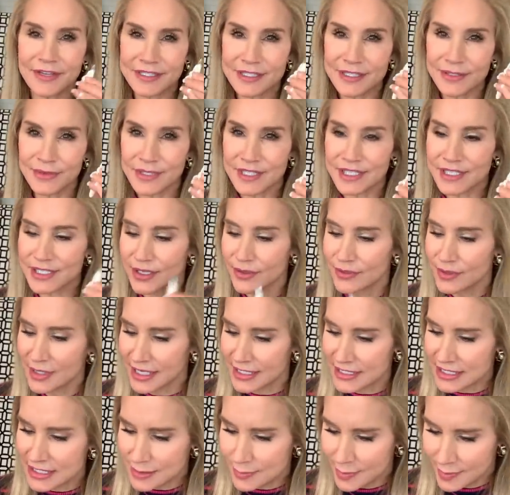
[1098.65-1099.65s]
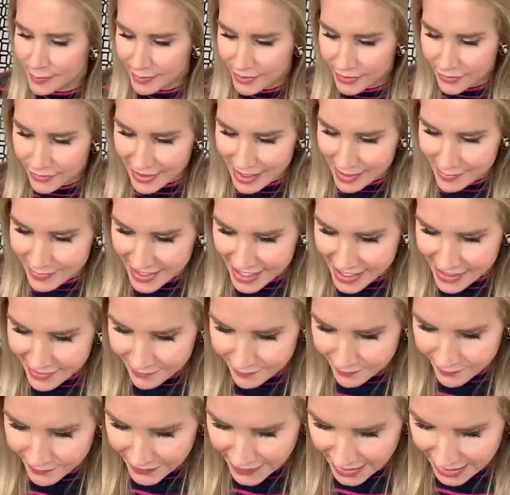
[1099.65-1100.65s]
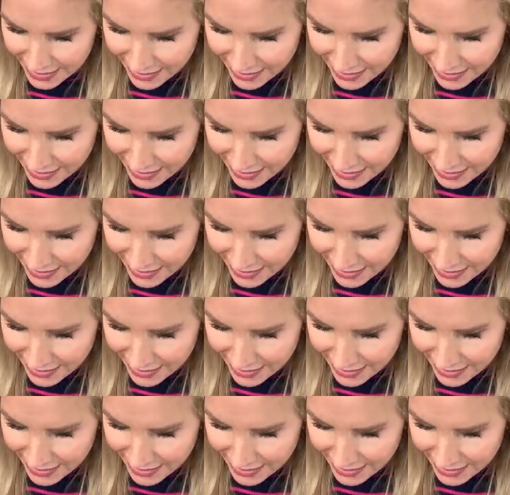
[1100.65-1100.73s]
And so it's so nice to be able to grab that.